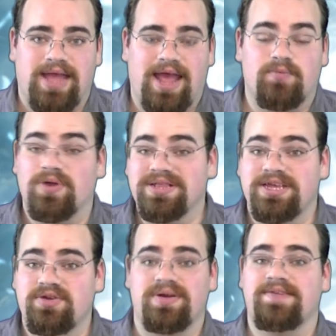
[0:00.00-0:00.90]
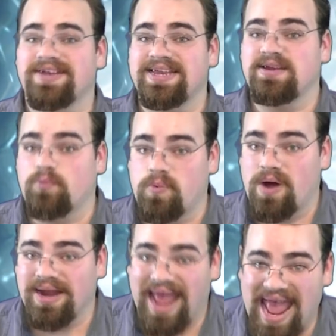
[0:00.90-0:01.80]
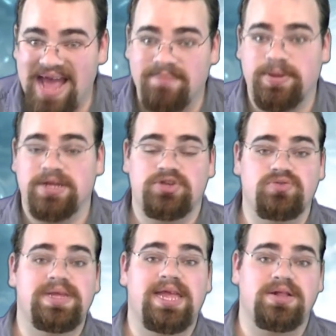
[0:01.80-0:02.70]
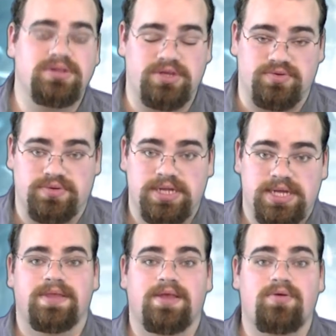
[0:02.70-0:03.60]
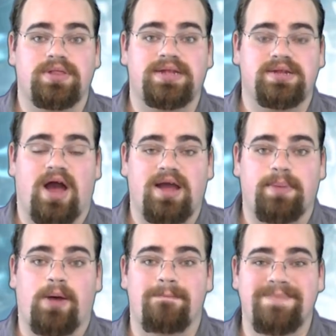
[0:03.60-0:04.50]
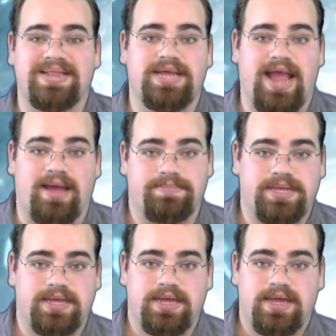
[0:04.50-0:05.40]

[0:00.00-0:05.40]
And really, you don't even need 1 amp to kill you. So let's talk about milliamps.